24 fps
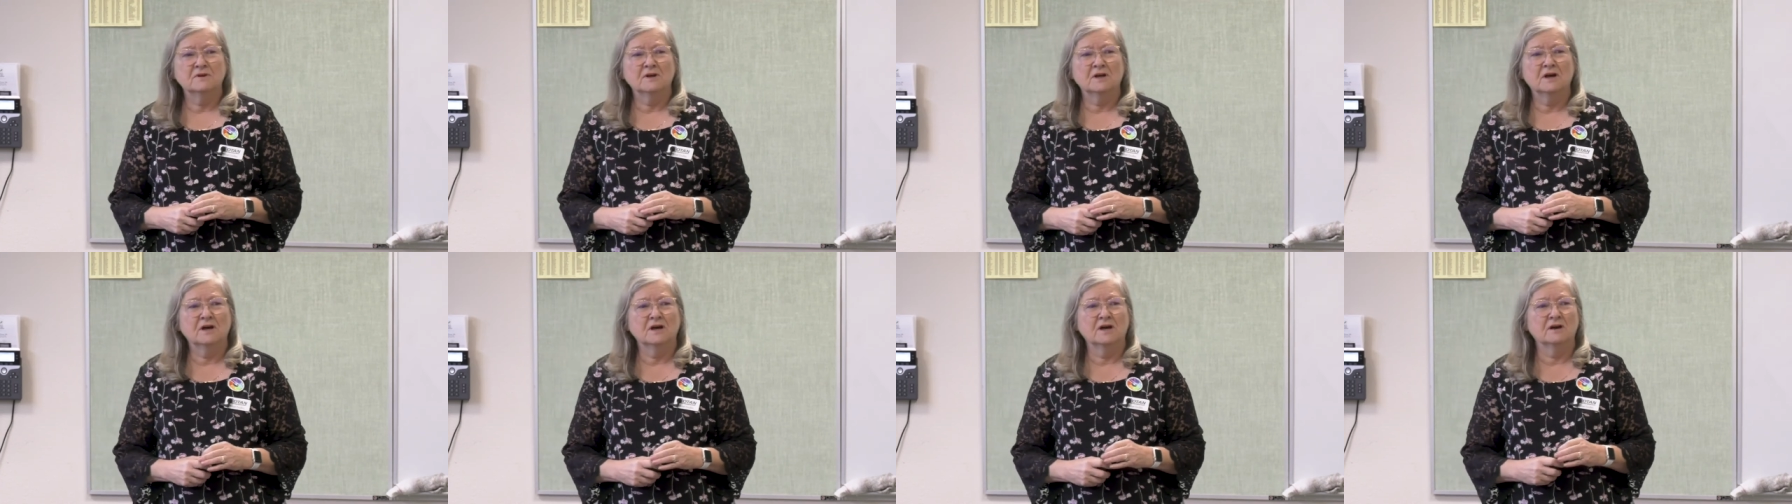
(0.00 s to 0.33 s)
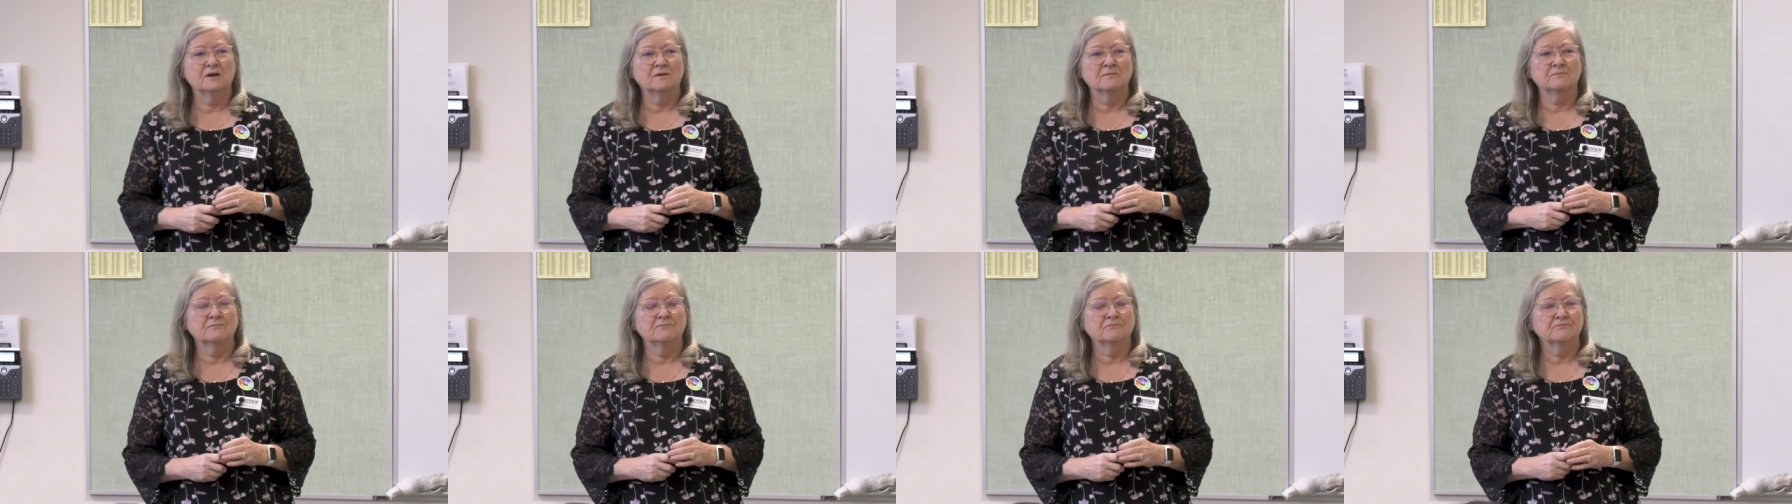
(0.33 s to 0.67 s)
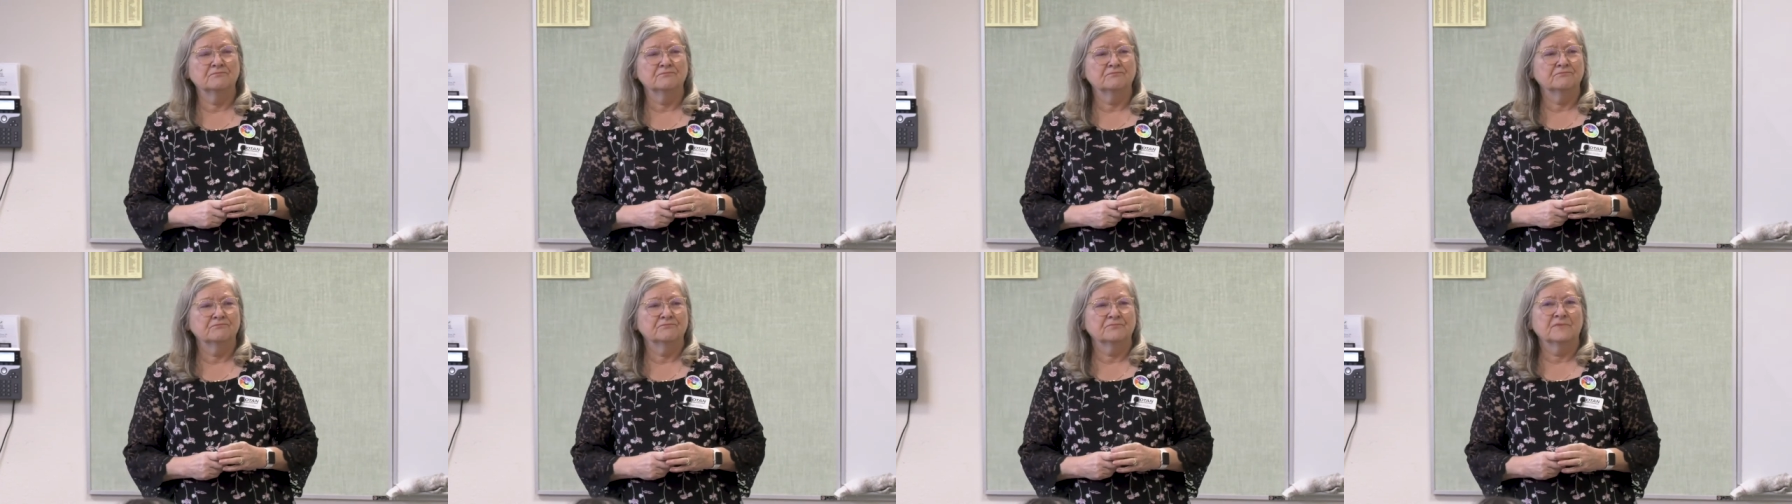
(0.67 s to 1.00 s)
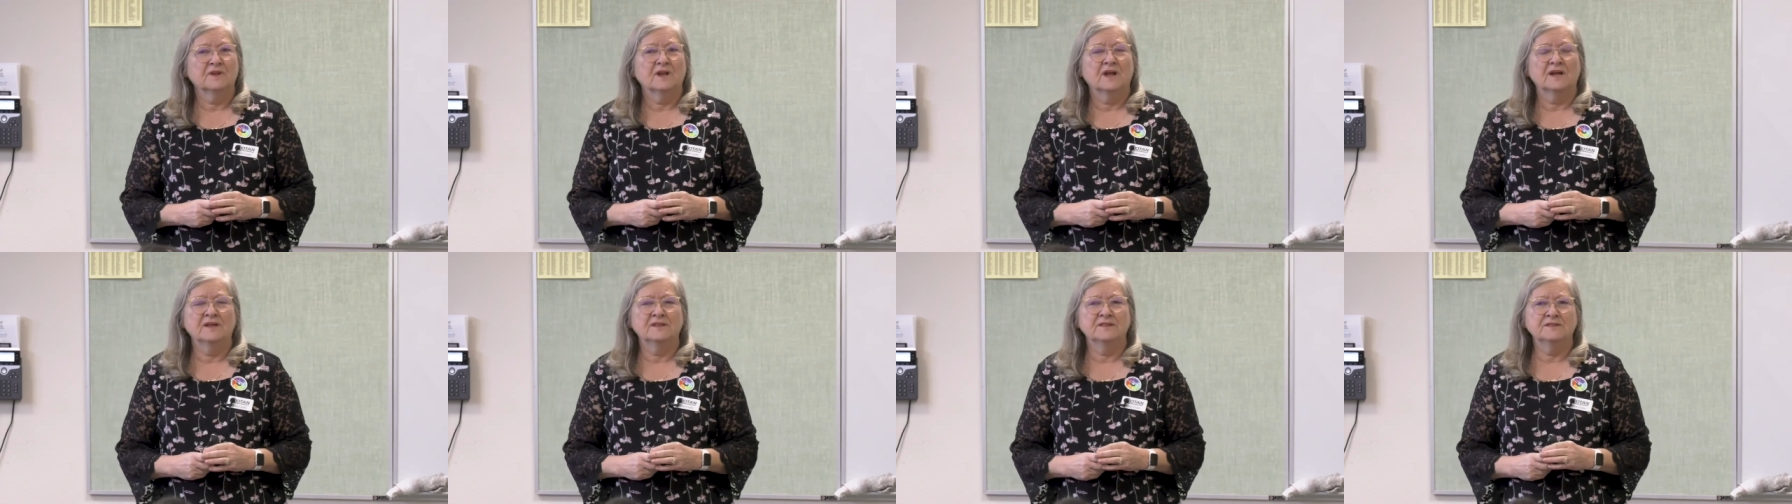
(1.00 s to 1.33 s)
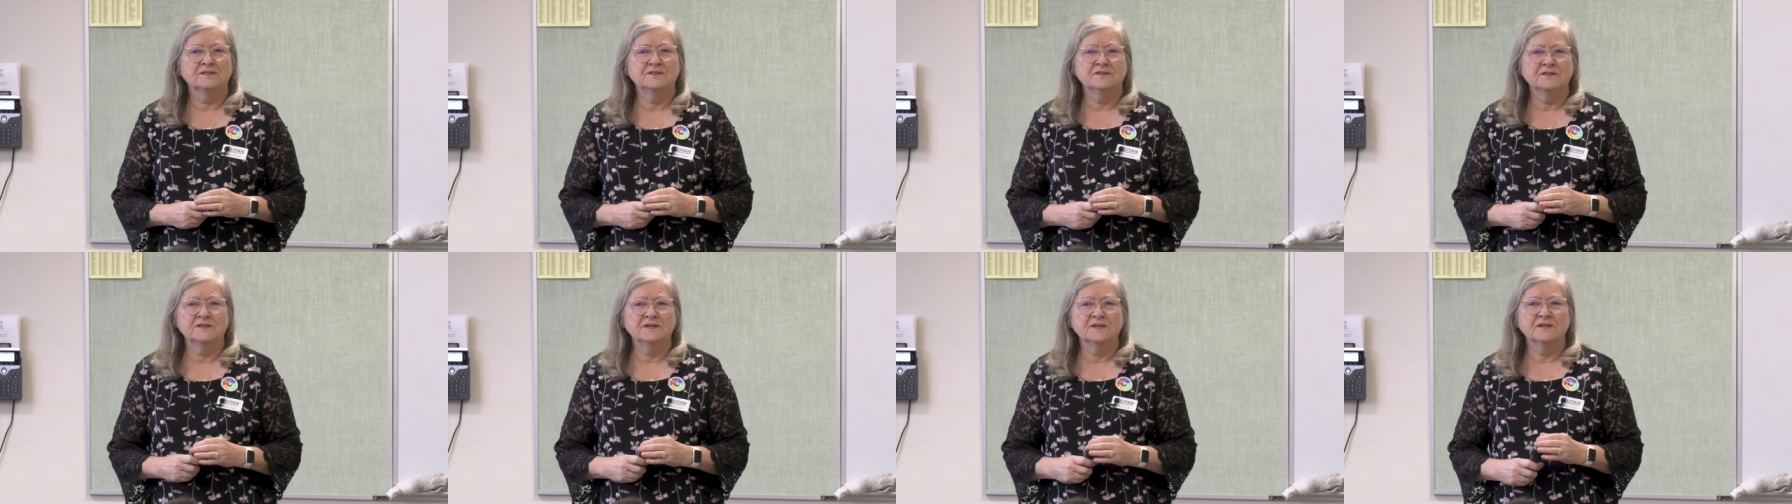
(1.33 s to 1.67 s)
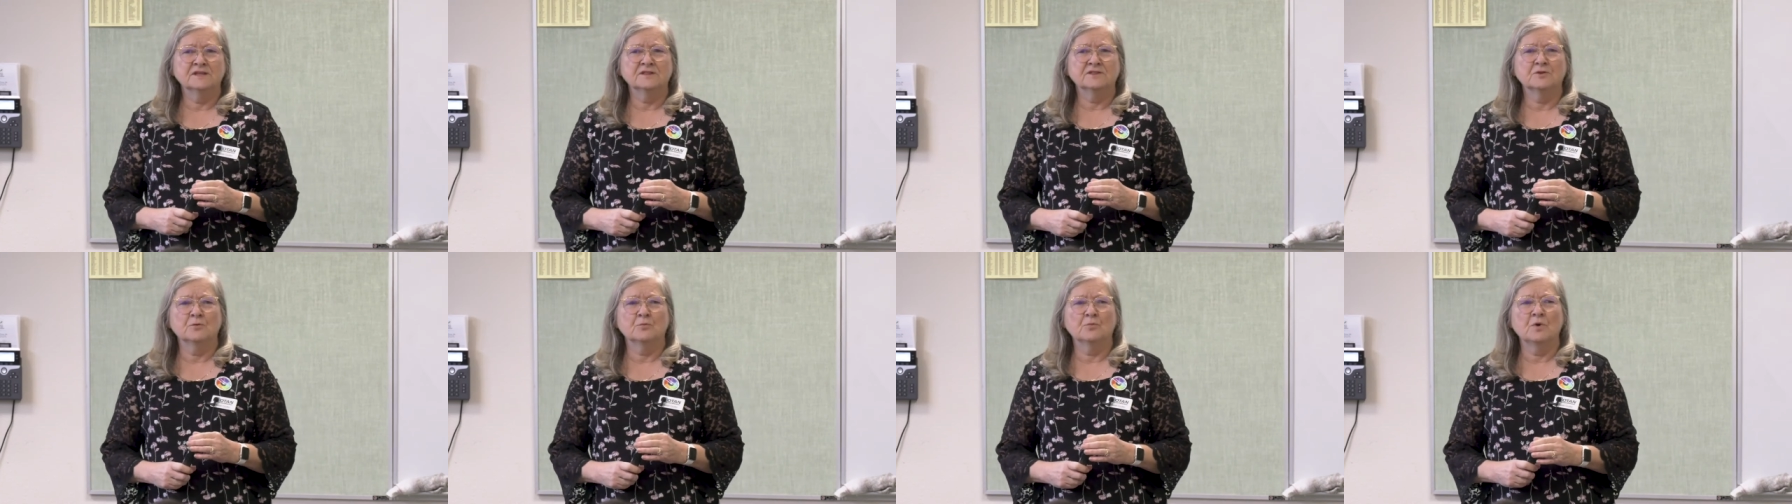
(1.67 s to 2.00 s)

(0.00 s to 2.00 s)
Um, I think the